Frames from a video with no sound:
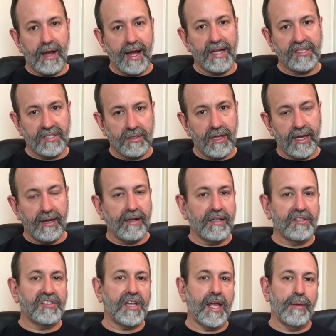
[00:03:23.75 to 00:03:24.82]
isolated
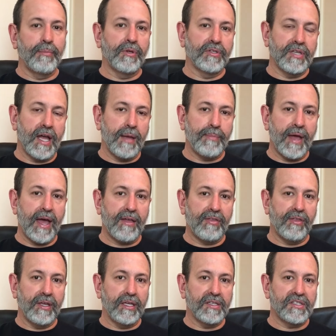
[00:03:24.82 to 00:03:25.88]
example type
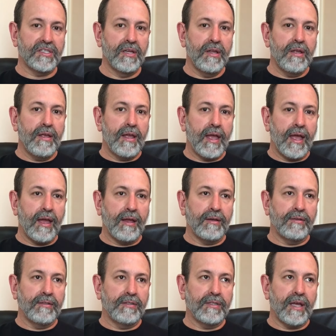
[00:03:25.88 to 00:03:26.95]
athletes
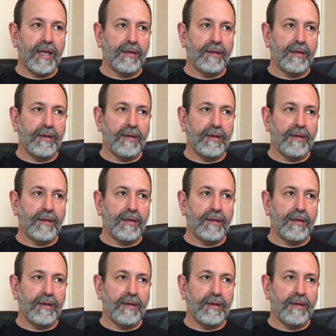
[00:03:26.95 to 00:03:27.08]
and